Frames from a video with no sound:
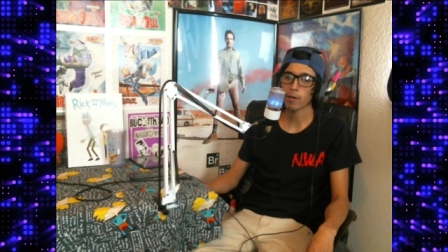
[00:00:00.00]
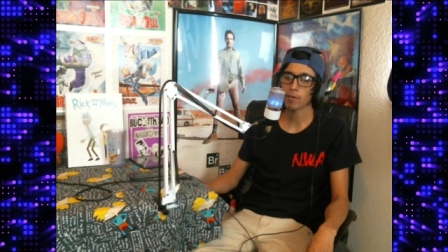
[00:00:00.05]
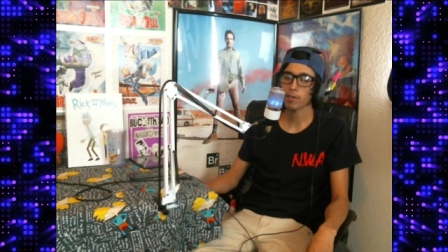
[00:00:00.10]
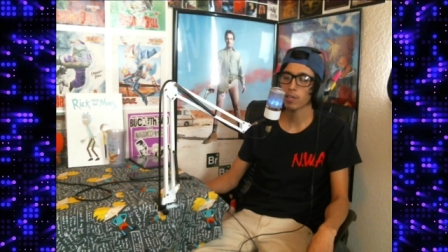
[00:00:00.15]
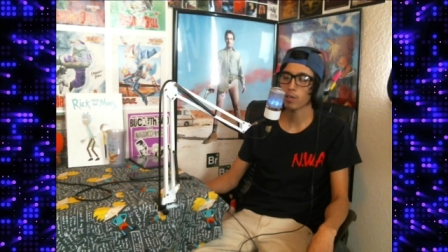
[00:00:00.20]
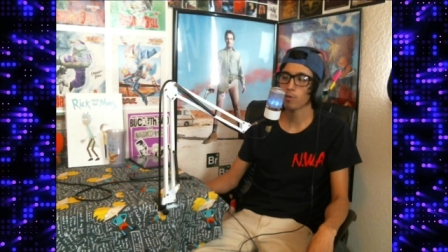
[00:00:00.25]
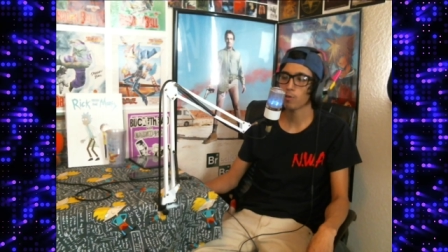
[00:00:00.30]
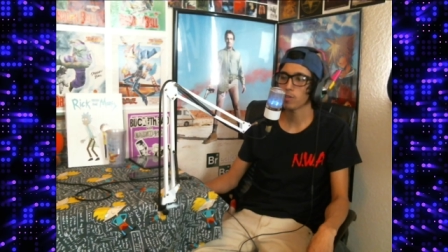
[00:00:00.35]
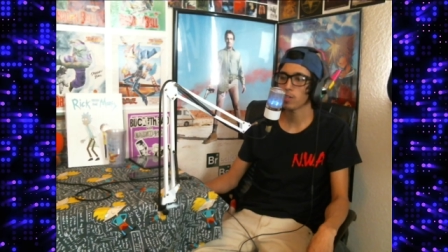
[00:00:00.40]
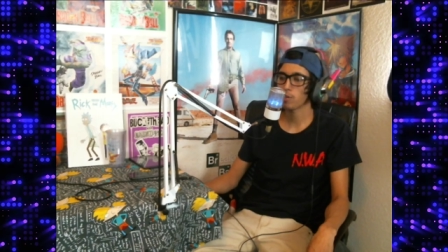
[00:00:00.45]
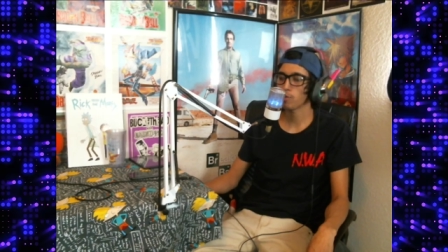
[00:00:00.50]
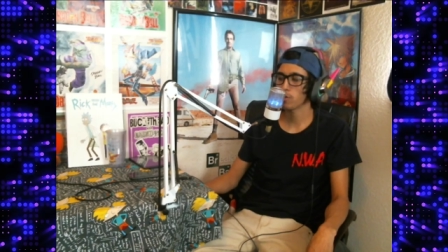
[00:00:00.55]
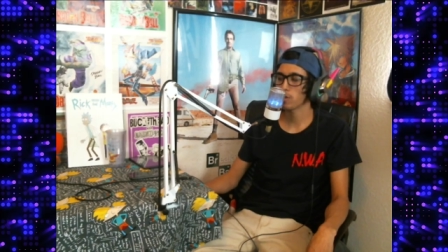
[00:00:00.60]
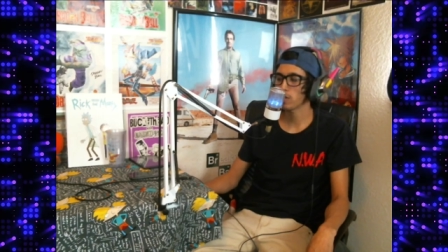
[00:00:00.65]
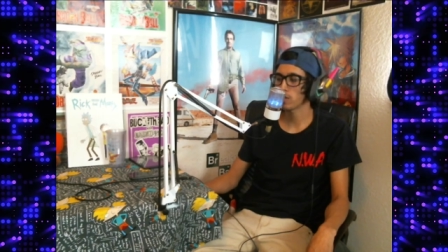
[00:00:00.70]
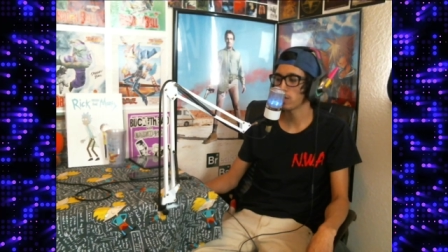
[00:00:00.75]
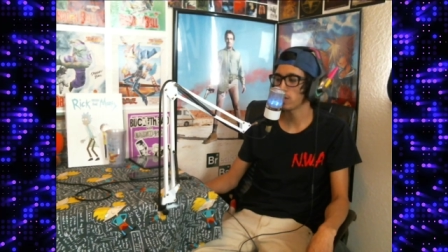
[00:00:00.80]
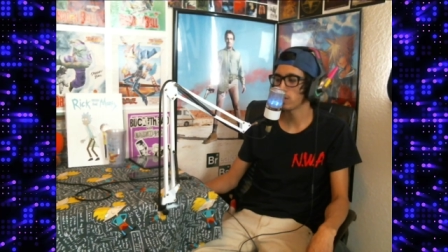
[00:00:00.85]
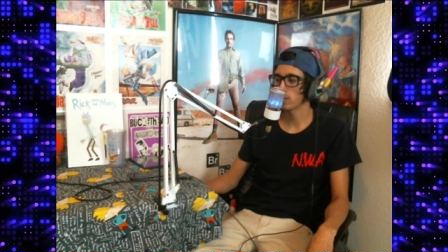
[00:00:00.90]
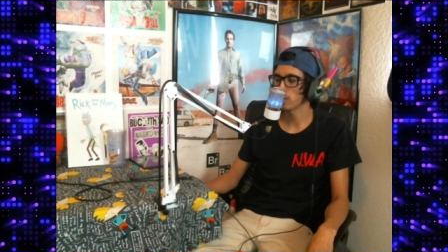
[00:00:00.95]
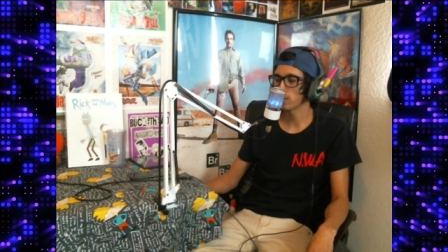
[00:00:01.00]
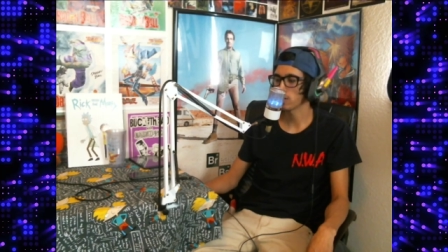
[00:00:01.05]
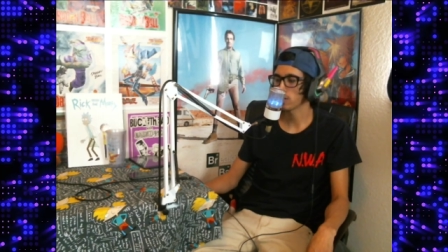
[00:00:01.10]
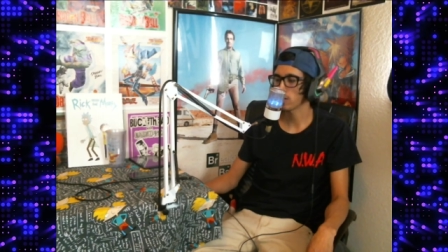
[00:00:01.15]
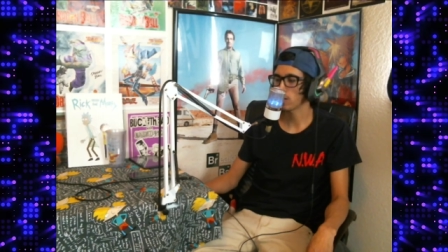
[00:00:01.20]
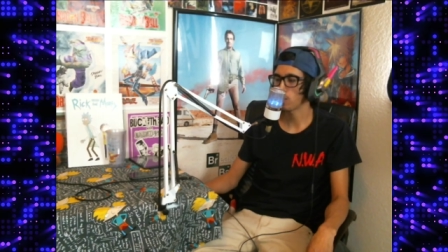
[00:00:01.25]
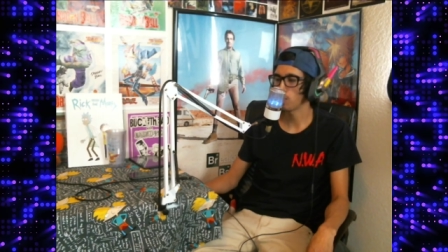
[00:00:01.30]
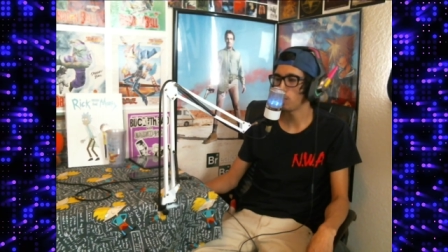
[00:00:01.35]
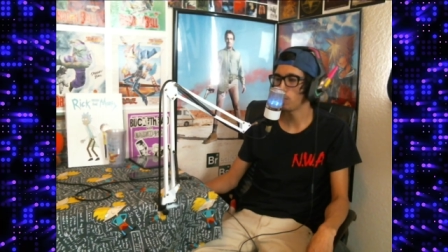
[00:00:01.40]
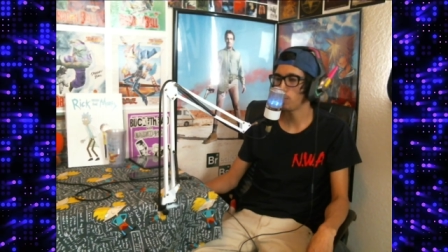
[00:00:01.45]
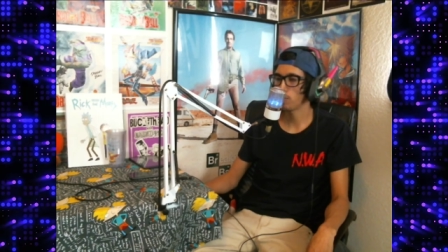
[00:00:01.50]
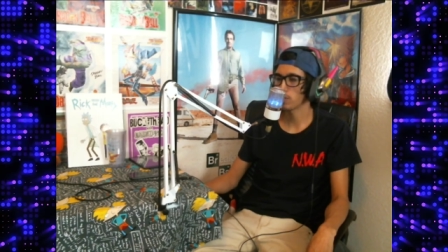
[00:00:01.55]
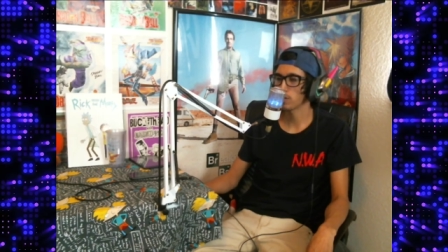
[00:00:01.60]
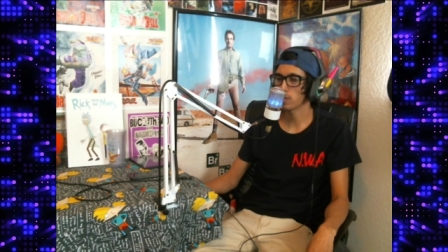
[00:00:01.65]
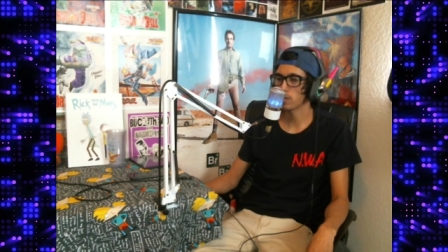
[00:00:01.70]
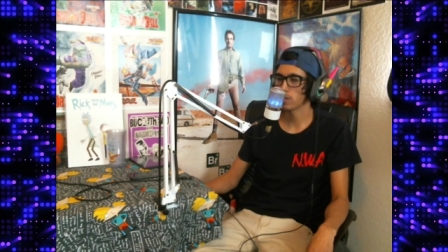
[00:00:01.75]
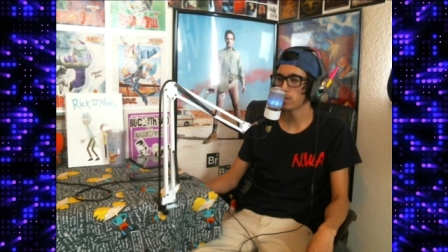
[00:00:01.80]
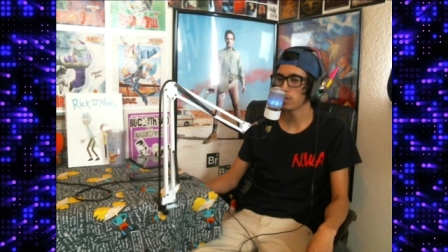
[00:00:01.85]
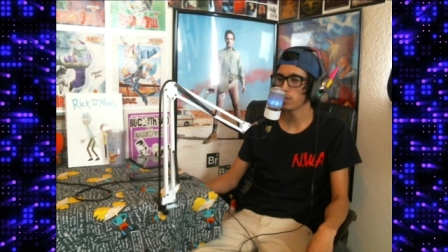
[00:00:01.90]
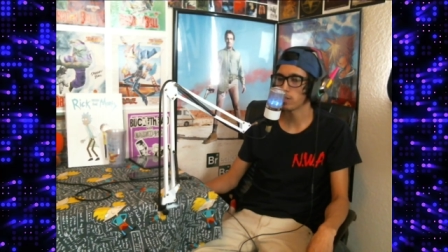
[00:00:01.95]
get where they would come up with
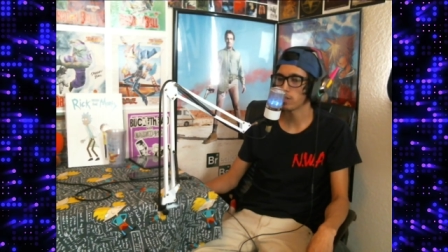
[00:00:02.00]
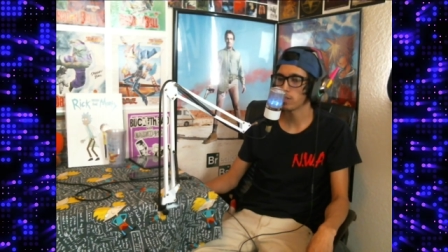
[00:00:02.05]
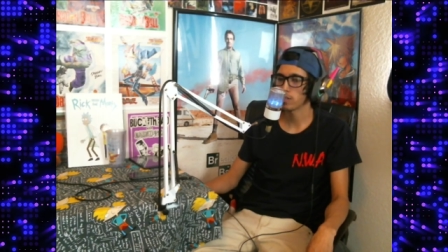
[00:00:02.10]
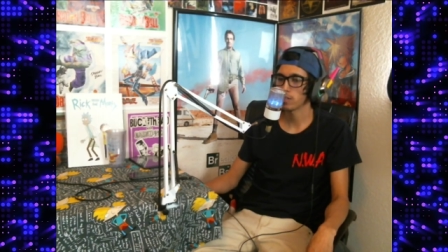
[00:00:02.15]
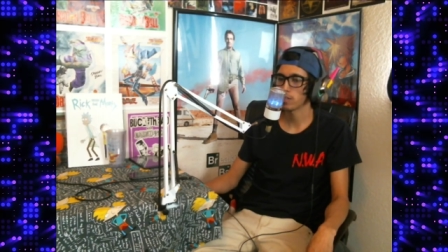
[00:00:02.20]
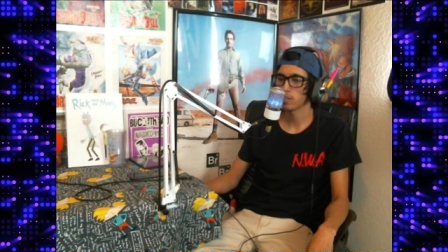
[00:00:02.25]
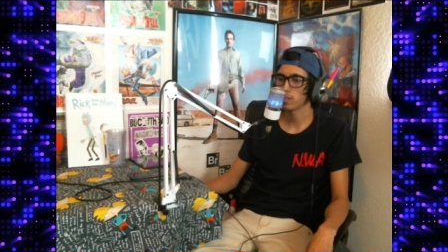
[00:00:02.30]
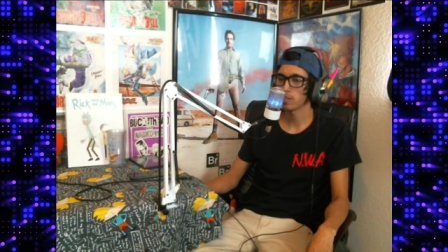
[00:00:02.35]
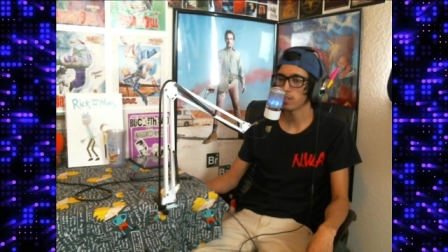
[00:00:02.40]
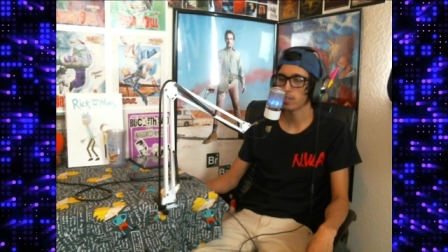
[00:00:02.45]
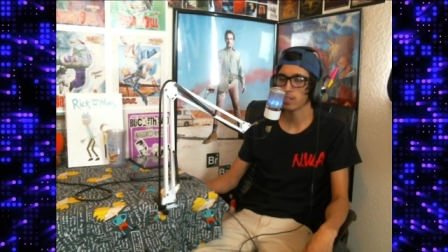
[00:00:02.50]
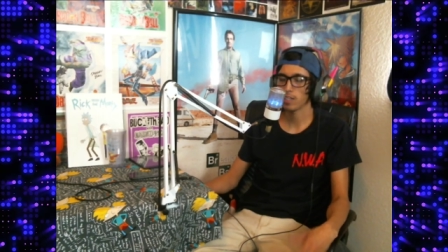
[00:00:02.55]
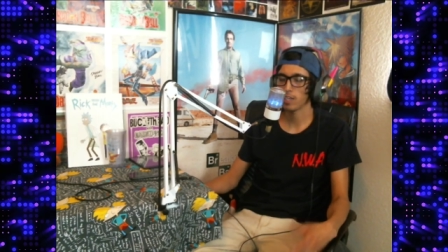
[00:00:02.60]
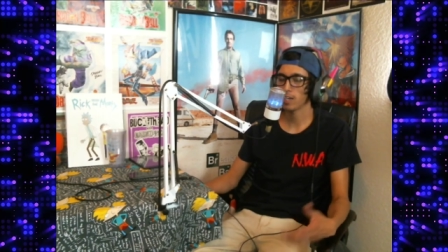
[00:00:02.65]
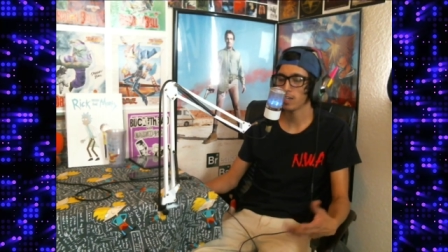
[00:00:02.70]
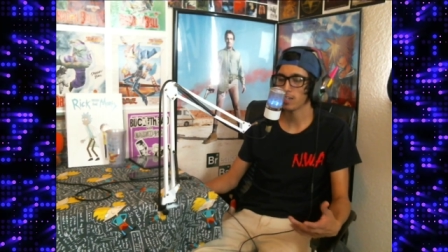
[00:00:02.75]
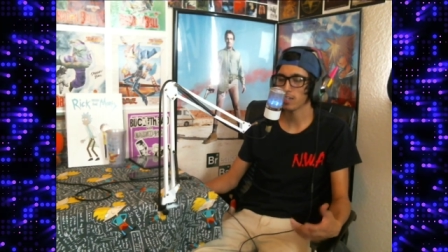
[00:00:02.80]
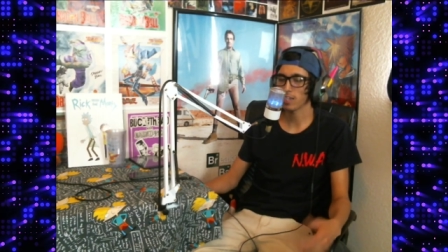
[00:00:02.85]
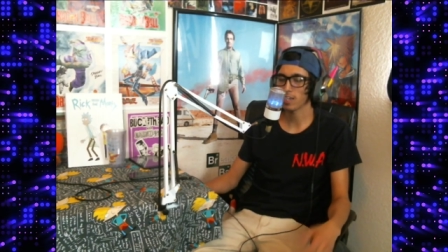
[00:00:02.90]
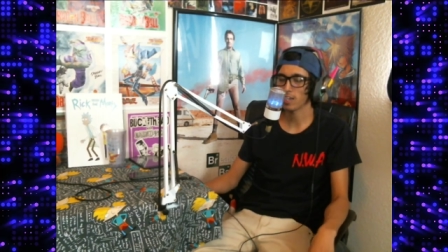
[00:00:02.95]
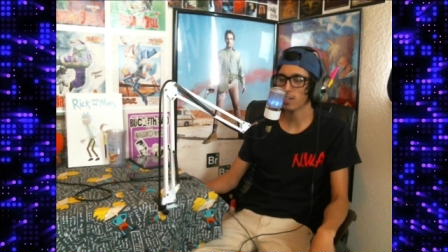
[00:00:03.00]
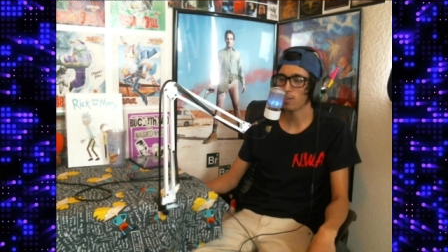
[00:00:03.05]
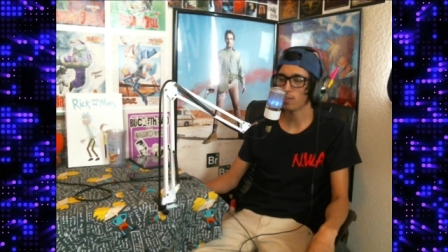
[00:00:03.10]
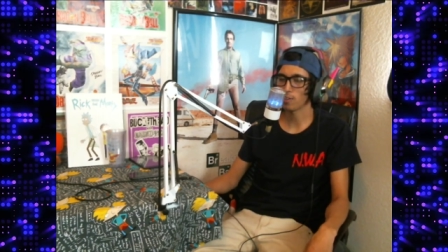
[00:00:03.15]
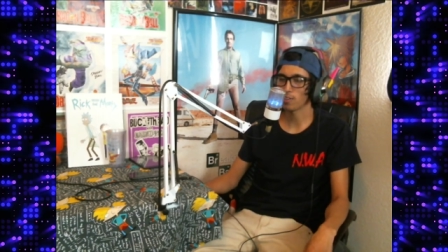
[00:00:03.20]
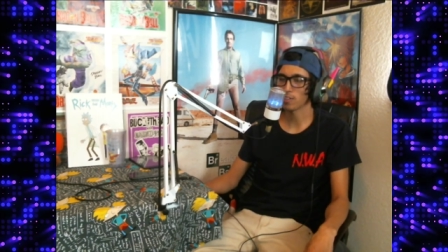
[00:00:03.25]
again all this